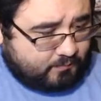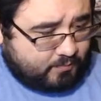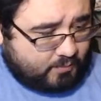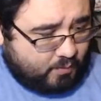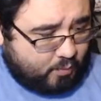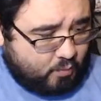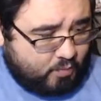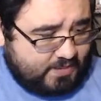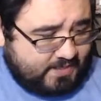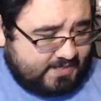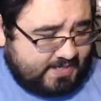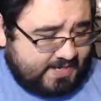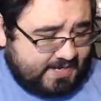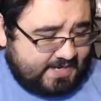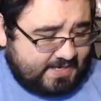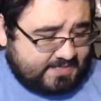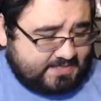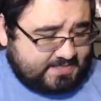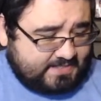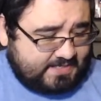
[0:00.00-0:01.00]
We
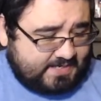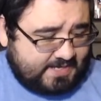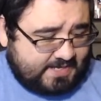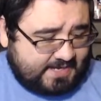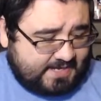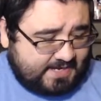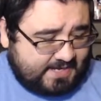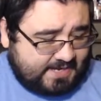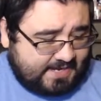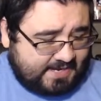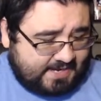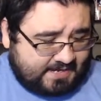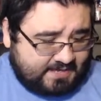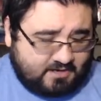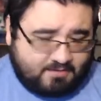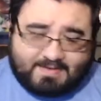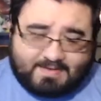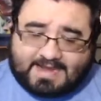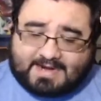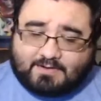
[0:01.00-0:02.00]
get a little
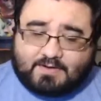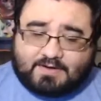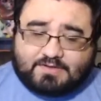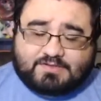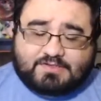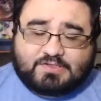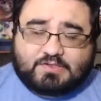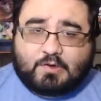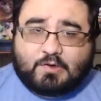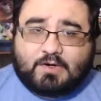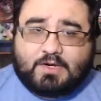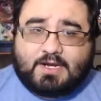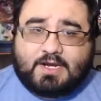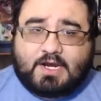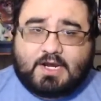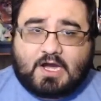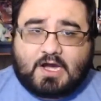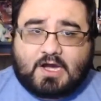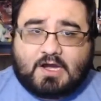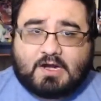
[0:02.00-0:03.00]
background story
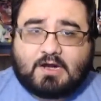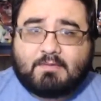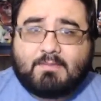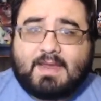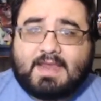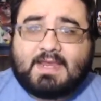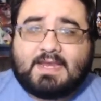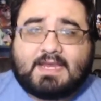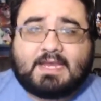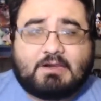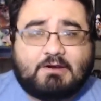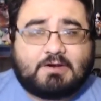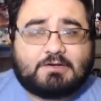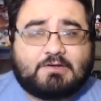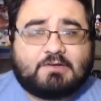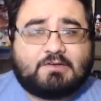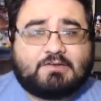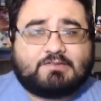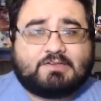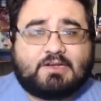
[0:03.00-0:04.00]
on our main
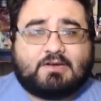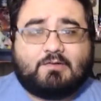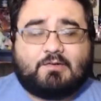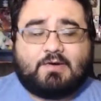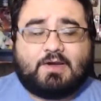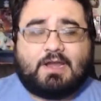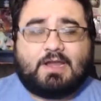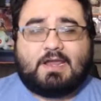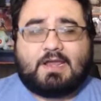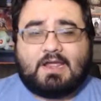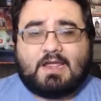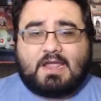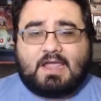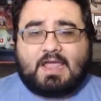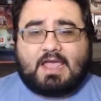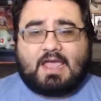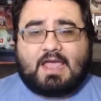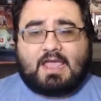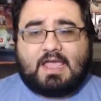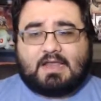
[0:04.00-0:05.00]
character, Senri,
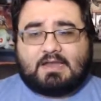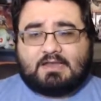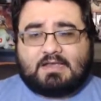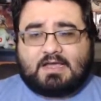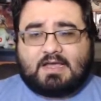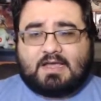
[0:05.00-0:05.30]
and